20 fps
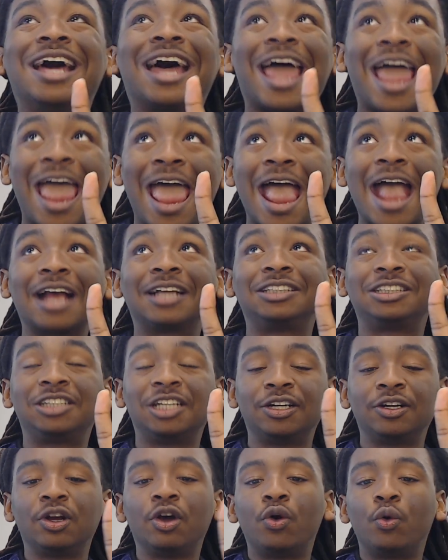the
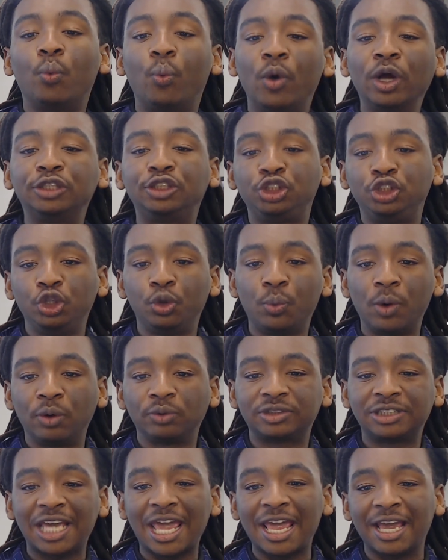action which you
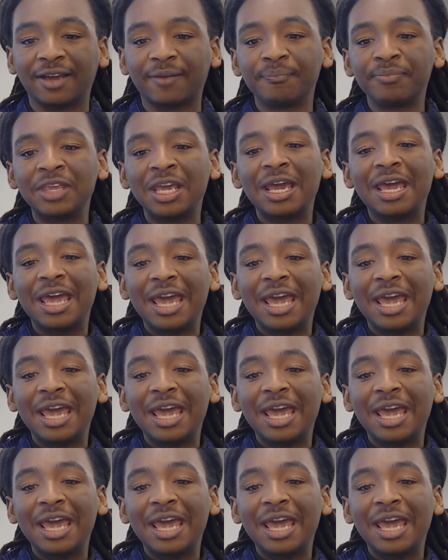will take.